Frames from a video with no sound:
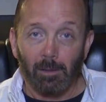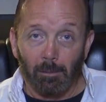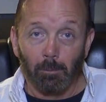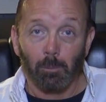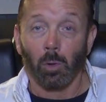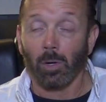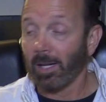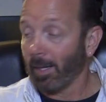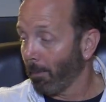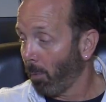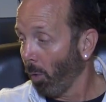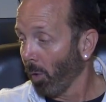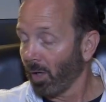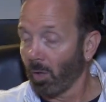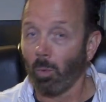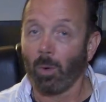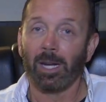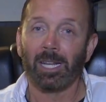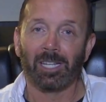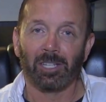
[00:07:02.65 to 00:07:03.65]
pretty important to
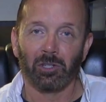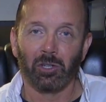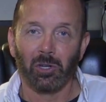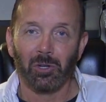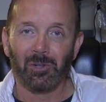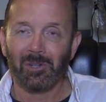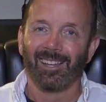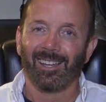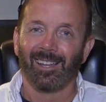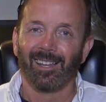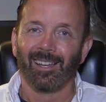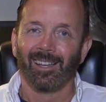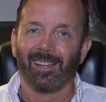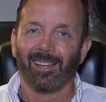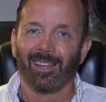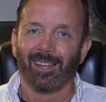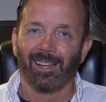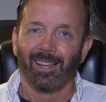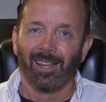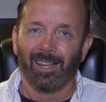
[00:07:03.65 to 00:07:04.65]
what he can do.
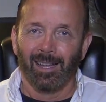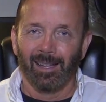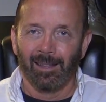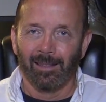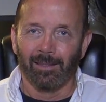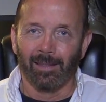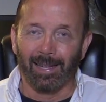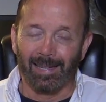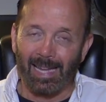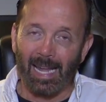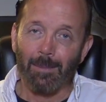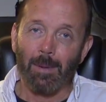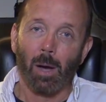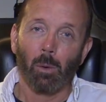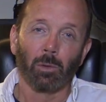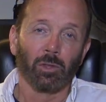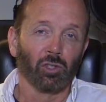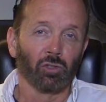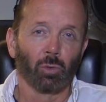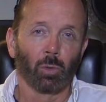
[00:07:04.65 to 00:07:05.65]
They came out
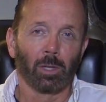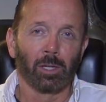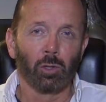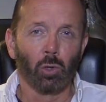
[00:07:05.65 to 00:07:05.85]
with this really